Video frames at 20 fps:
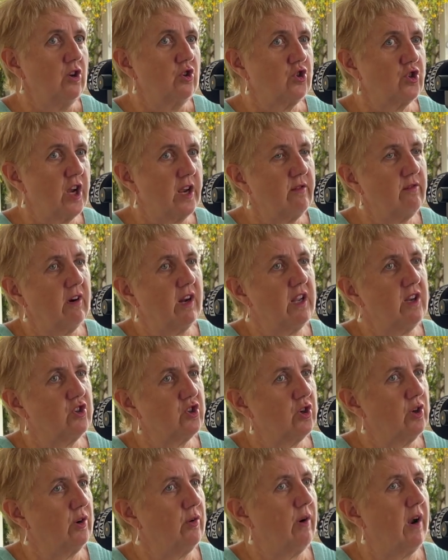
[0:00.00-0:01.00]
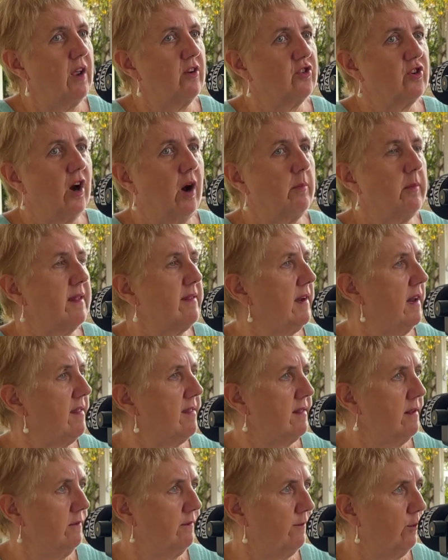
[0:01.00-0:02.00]
Generally, turnaround time is
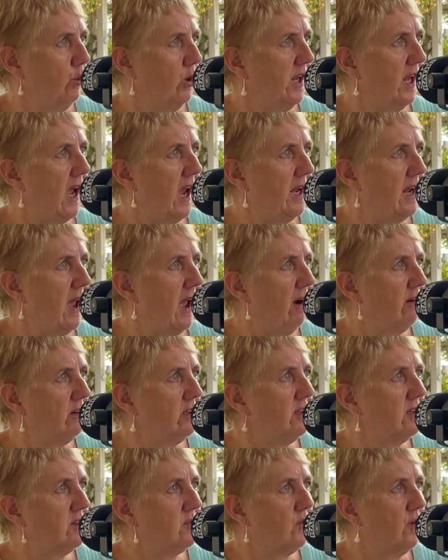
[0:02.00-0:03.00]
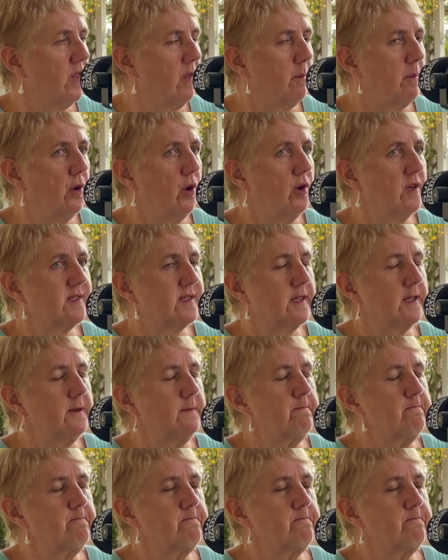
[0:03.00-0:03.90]
less than 48 hours wow. for the person.